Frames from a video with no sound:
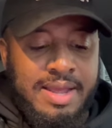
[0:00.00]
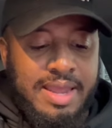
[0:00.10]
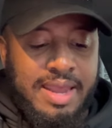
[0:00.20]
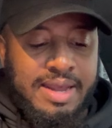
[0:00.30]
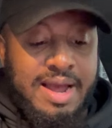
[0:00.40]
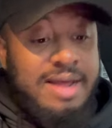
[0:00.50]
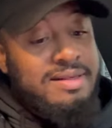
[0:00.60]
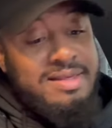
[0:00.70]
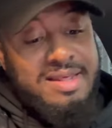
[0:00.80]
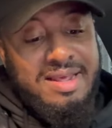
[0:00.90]
And
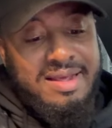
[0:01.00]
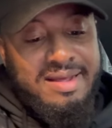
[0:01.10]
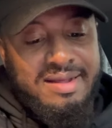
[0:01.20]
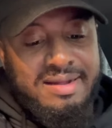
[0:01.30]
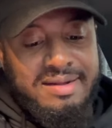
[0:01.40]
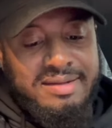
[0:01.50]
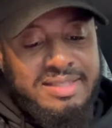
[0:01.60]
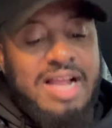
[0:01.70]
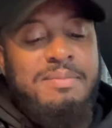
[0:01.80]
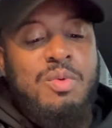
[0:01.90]
guys,
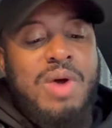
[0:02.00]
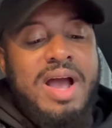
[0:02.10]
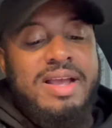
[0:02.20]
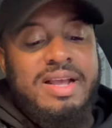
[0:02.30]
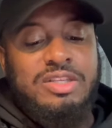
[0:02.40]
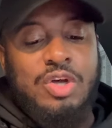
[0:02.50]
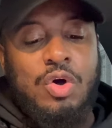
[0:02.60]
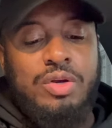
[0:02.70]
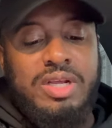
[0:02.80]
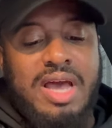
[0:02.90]
tell me why it's
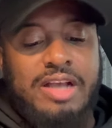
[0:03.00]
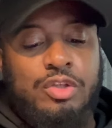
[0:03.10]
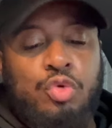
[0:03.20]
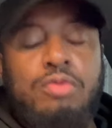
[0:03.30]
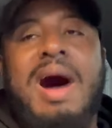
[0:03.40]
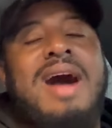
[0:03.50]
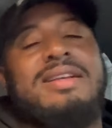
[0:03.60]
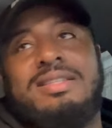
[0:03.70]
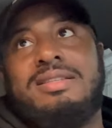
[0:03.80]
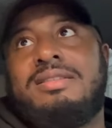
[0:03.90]
only like two
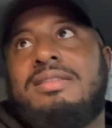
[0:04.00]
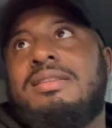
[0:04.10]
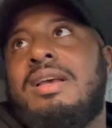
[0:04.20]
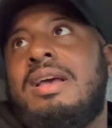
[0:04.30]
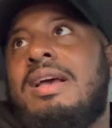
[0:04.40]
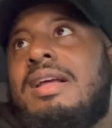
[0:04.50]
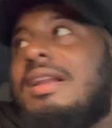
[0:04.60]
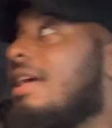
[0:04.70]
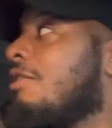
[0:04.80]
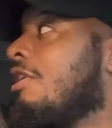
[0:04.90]
boxes.
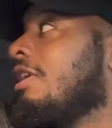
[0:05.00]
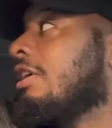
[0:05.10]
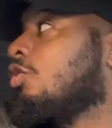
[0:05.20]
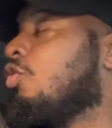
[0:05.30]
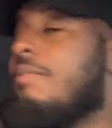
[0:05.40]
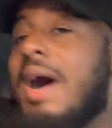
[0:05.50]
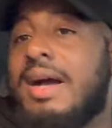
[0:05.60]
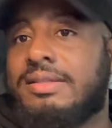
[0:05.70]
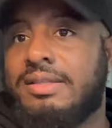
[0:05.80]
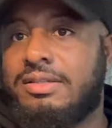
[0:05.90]
Literally two
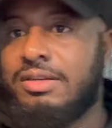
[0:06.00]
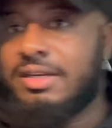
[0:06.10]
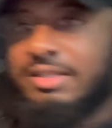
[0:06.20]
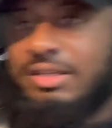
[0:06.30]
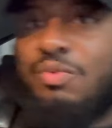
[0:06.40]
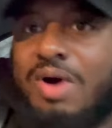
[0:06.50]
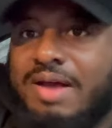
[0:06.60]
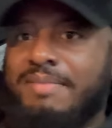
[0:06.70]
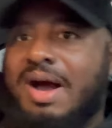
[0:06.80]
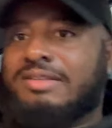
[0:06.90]
boxes. You can see
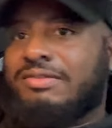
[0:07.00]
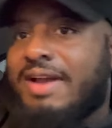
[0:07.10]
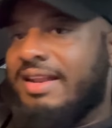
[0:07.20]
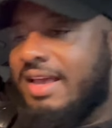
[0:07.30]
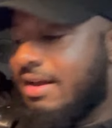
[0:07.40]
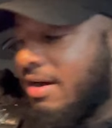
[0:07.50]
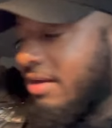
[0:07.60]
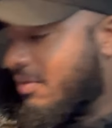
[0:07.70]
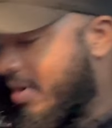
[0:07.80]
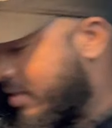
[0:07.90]
one box right there, the
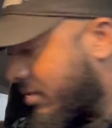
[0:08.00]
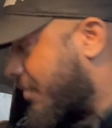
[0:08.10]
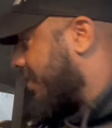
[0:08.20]
other one is over